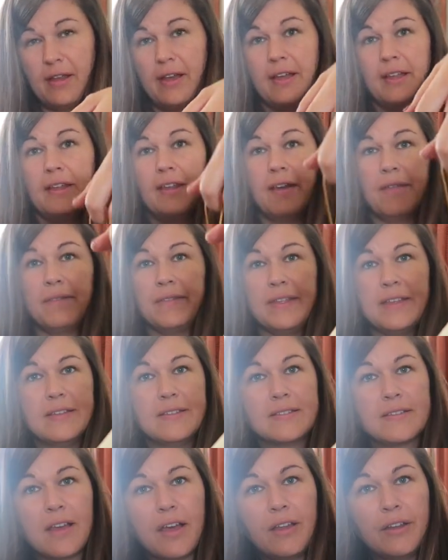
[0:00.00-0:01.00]
I love
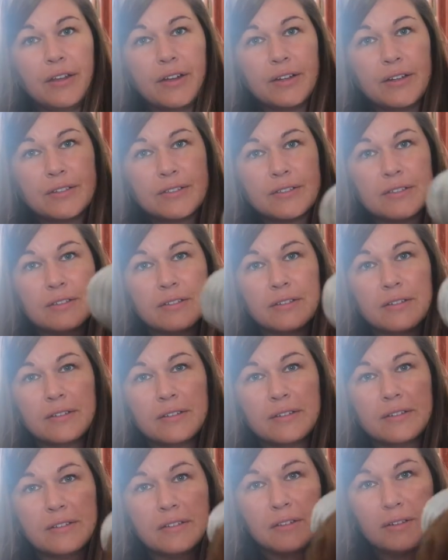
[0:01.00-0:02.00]
these colors.
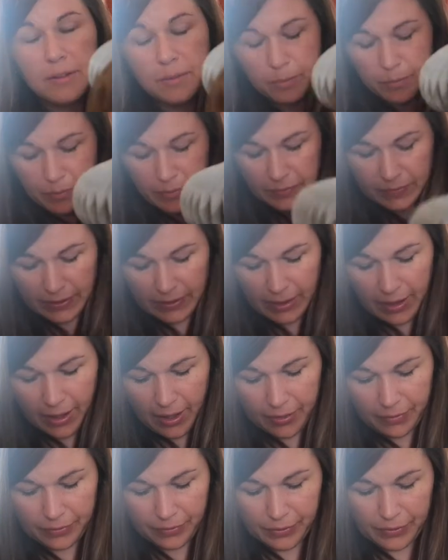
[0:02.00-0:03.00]
But the
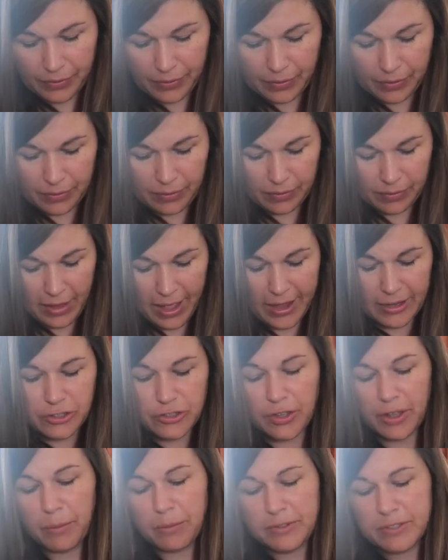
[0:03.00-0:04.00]
other,
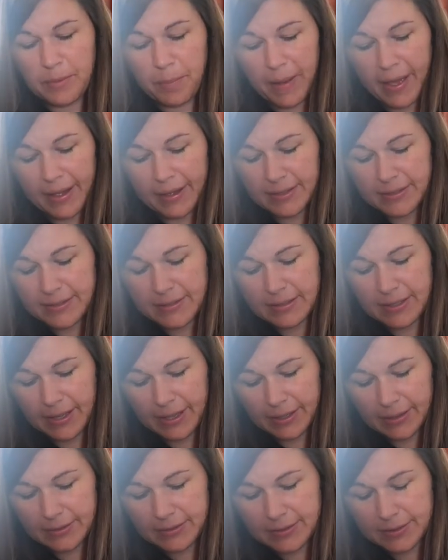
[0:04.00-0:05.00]
actually it was a pack of
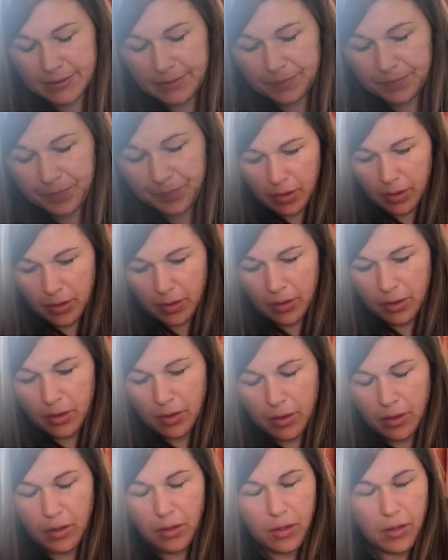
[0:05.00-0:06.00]
6.
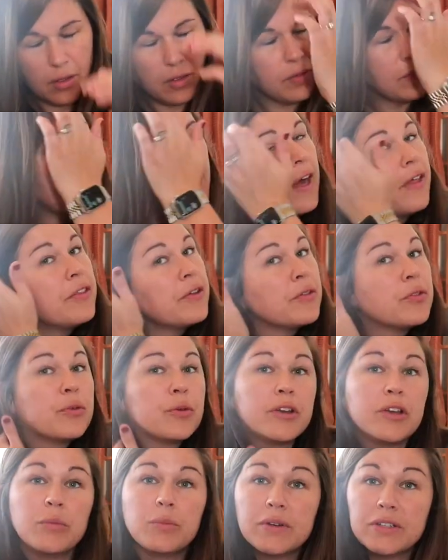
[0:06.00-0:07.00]
The other
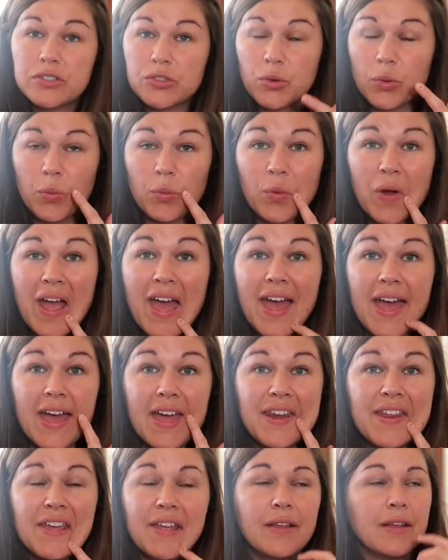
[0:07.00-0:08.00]
3 was
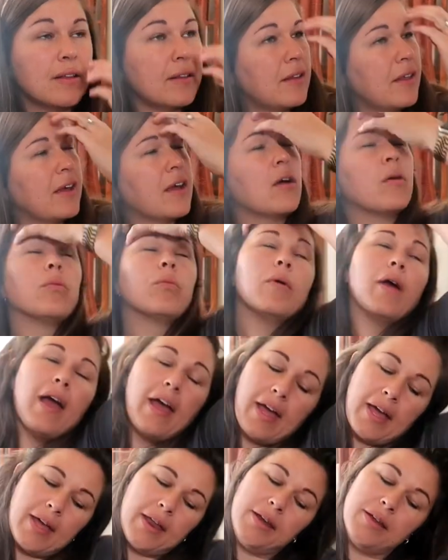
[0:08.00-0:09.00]
red, like a
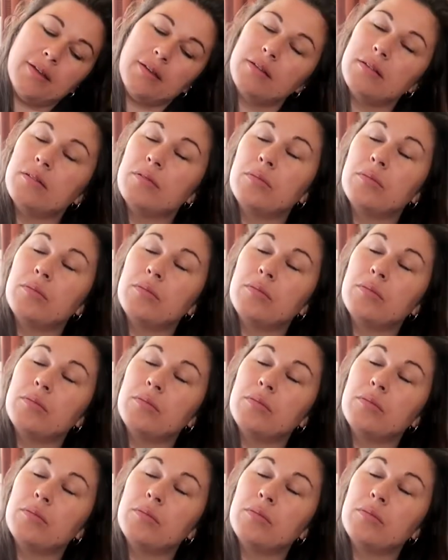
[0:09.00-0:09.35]
red